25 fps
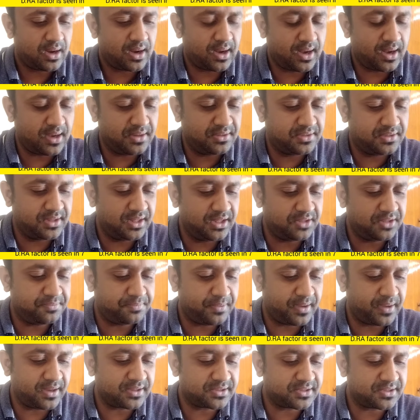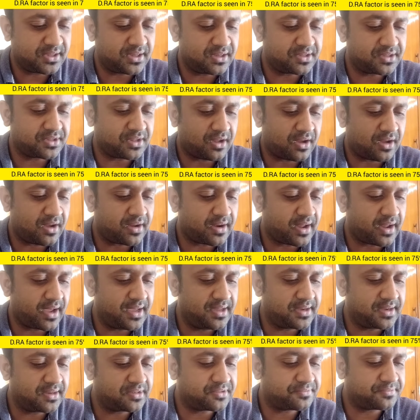And these patients are
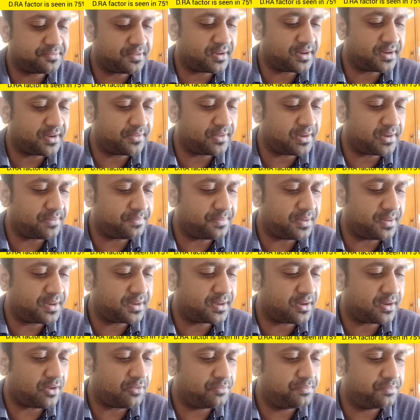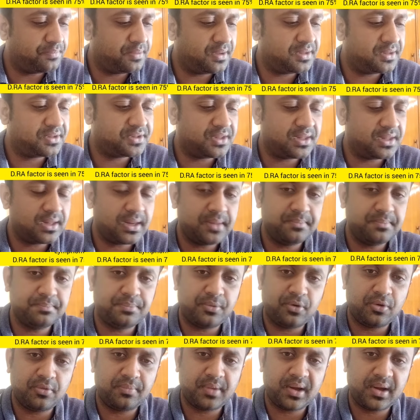high risk for development of B cell
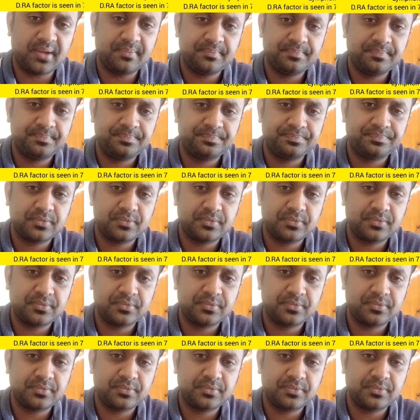lymphoma.